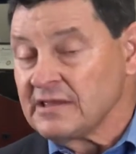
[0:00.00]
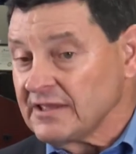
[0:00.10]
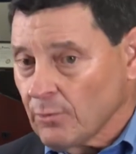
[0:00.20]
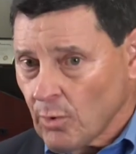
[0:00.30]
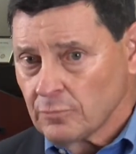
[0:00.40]

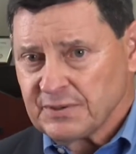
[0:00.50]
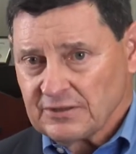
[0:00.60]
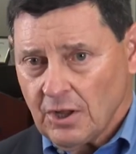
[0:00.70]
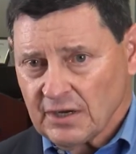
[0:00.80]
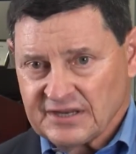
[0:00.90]
It won't be
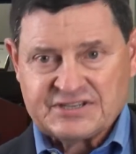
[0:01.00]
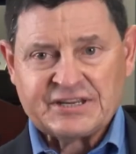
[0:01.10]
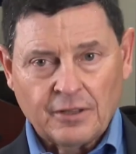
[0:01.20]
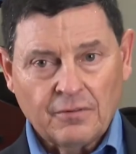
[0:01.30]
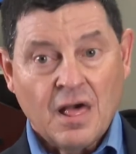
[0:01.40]
long
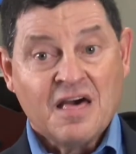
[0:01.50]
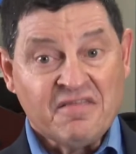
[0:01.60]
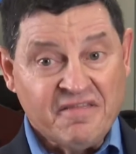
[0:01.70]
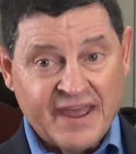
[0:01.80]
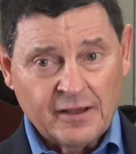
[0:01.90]
until
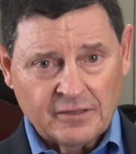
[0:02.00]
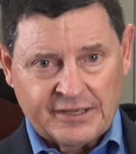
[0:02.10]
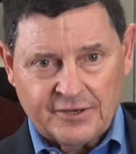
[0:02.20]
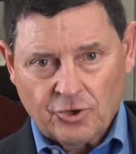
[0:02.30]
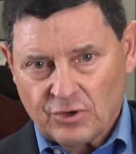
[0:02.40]
they'll
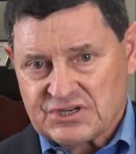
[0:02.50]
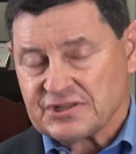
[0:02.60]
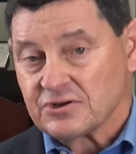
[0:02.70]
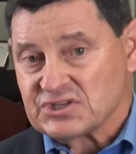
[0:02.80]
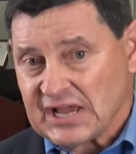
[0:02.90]
increase
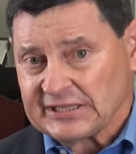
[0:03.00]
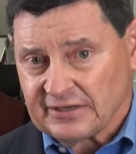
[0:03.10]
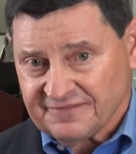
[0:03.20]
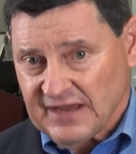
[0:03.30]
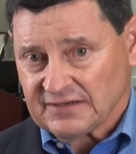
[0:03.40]
their selling
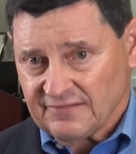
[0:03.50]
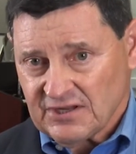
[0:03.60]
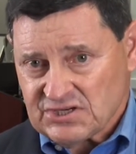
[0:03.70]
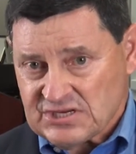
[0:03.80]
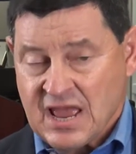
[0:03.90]

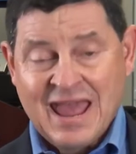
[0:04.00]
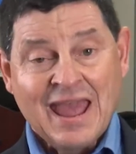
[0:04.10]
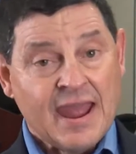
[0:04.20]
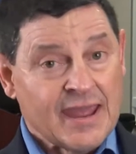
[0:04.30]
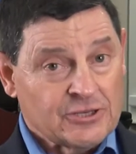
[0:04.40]
effectiveness
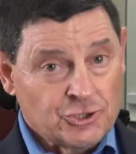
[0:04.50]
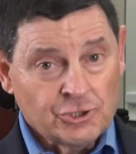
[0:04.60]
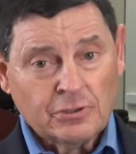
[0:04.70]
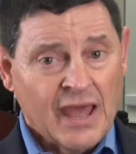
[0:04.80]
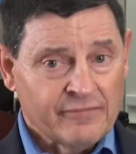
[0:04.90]
and
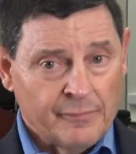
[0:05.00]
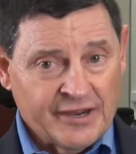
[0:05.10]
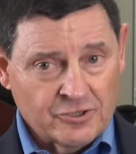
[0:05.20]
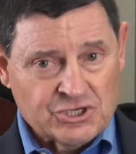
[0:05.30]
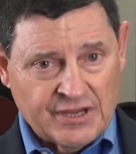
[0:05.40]
you'll have a
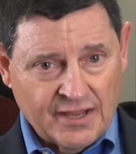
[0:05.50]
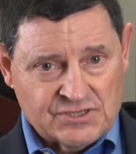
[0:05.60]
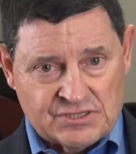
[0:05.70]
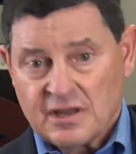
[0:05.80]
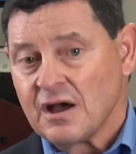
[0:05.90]
better
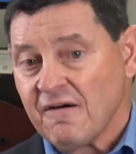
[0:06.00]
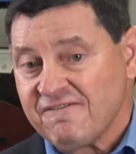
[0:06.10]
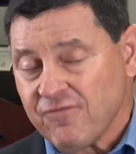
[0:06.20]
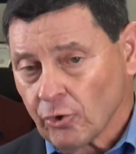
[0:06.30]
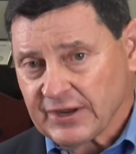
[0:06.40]
chance of
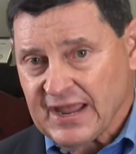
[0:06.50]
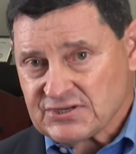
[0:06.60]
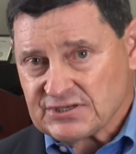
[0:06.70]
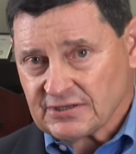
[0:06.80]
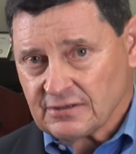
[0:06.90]

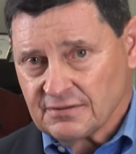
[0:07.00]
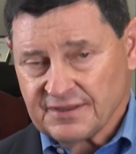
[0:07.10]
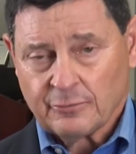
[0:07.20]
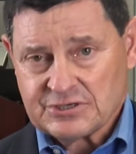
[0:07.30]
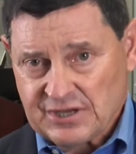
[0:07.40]
forecasting
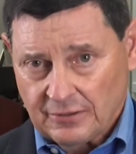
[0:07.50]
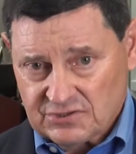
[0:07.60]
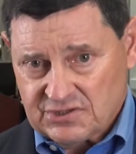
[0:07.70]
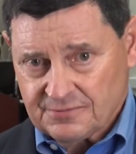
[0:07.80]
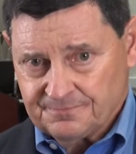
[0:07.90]
their
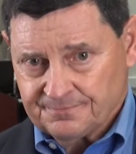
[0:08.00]
results.